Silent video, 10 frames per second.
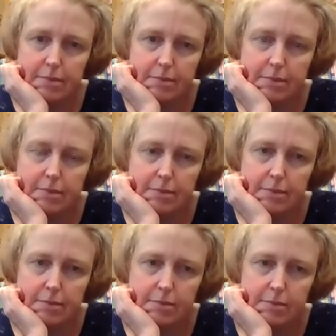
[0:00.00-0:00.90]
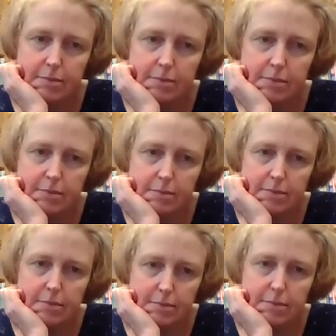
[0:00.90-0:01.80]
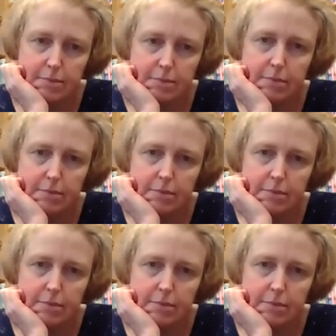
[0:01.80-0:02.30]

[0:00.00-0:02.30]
(silent)